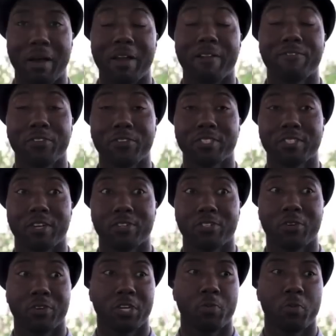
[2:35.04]
I first saw
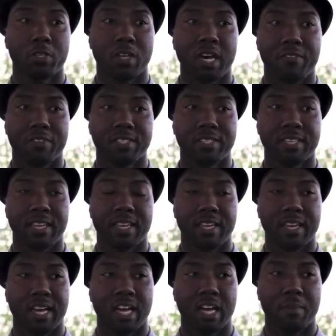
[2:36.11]
Tokyo was
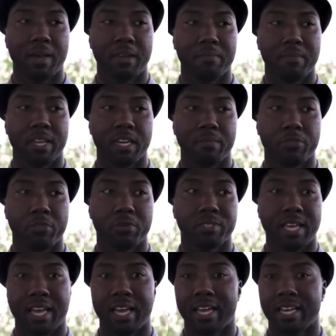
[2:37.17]
obviously, I met him through
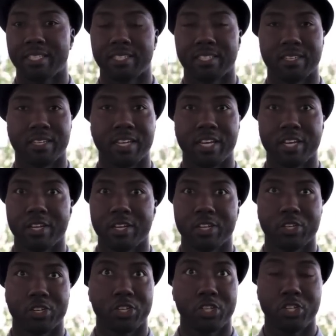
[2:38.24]
Chaz and
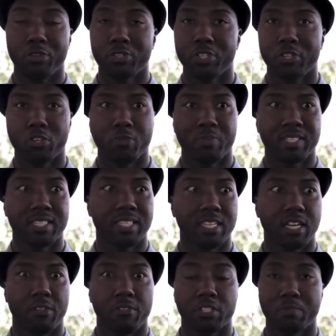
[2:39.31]
YouTube and
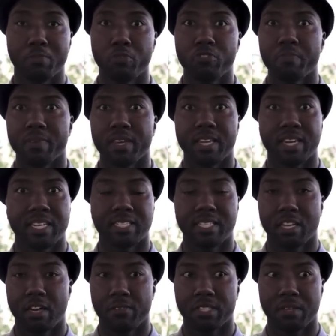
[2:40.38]
seeing all this movement and
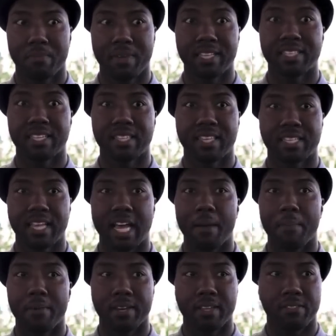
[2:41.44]
seeing all these amazing things
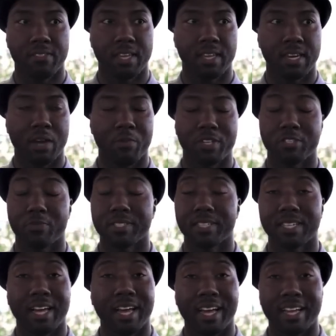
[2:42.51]
happen, and then I went to his
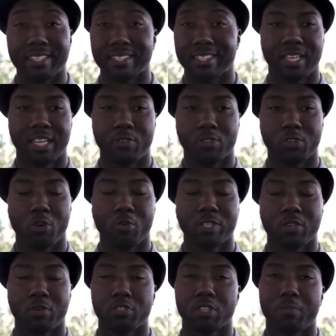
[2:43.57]
class. He was
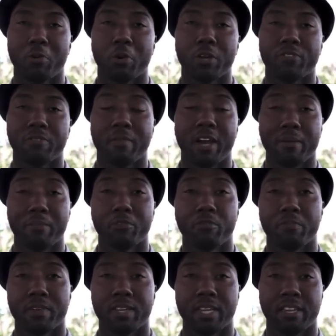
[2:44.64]
always so supportive of my
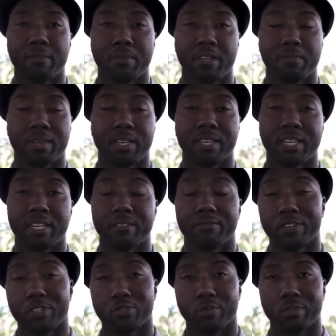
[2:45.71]
movement and me being an
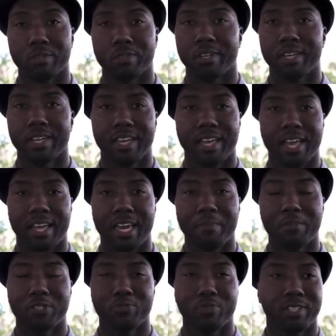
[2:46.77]
individual, and
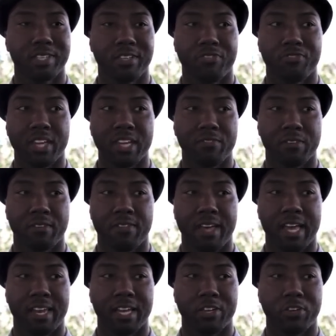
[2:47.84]
I'm just really thankful
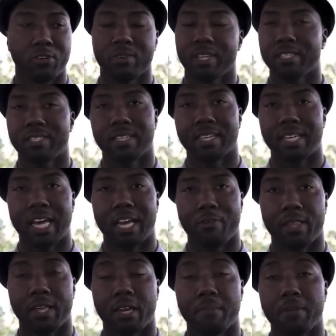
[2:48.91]
that, like, you don't get to encounter
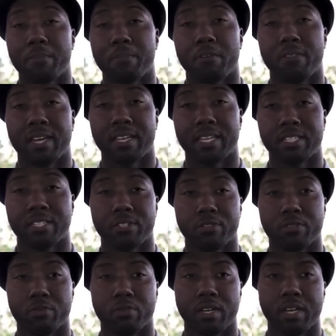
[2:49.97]
a lot of people that get to,
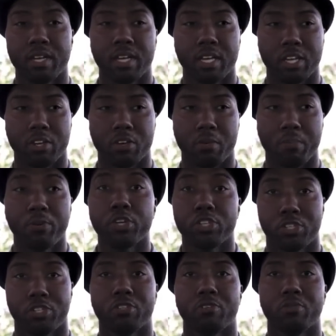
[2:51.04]
you know,
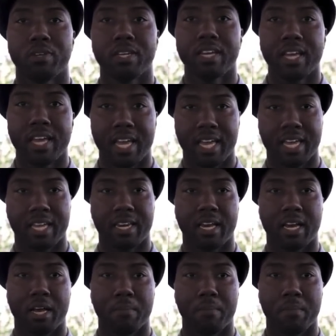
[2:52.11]
push you and
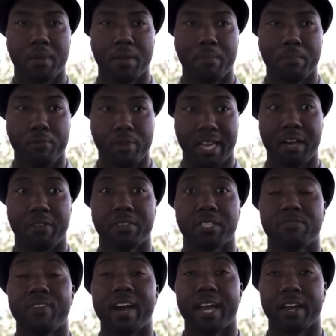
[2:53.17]
bring out
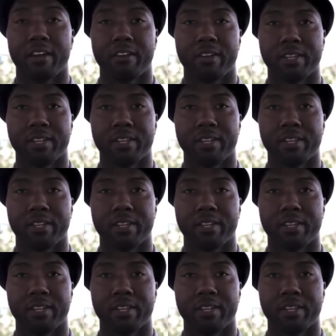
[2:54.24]
this fire.